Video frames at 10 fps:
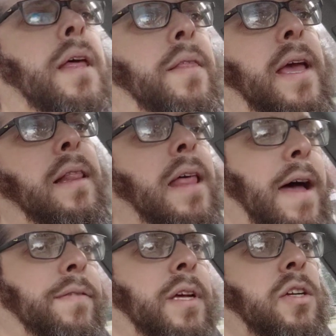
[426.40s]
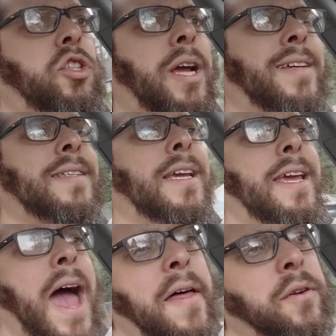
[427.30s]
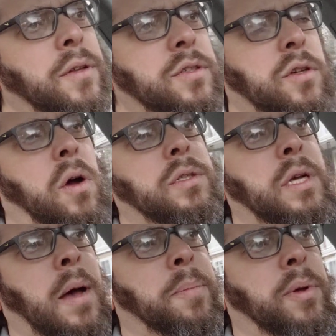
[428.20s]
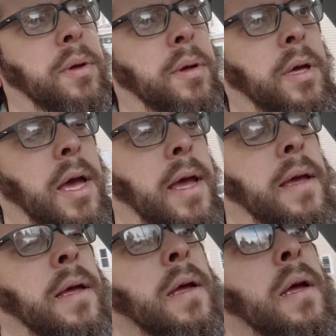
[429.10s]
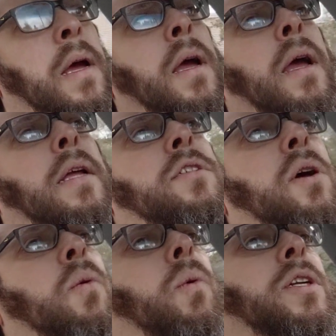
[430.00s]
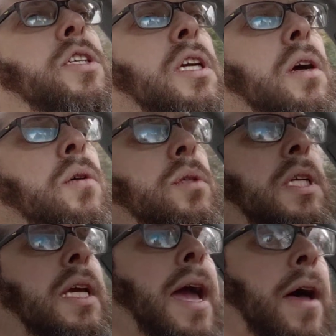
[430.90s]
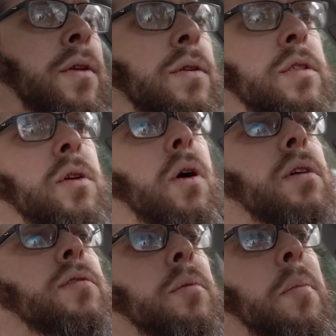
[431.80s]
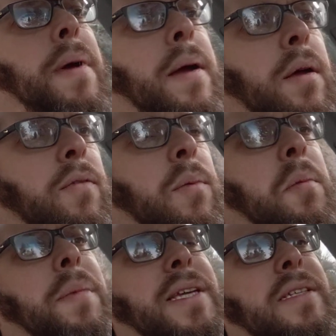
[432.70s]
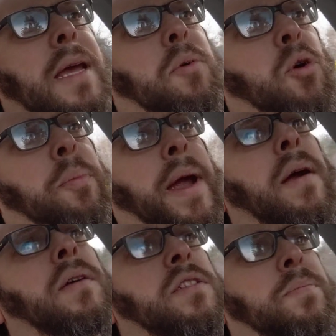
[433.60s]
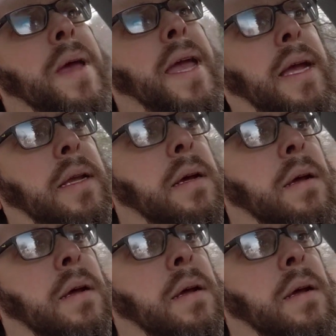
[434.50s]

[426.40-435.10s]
that they left. And she has to gather the songs up, okay? And so when she goes to gather the songs from the from the mixtape her parents made,